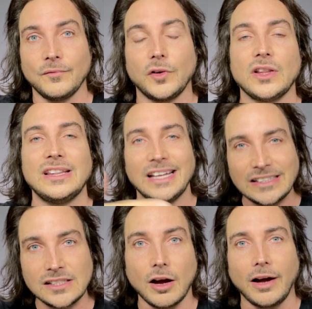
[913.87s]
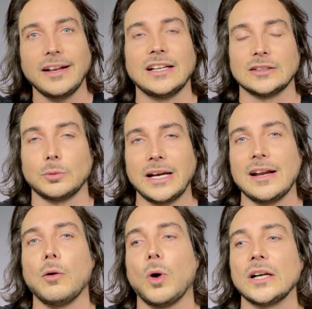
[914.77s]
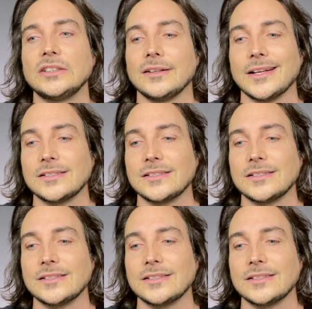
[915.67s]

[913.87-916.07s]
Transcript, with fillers: for this audience right now watching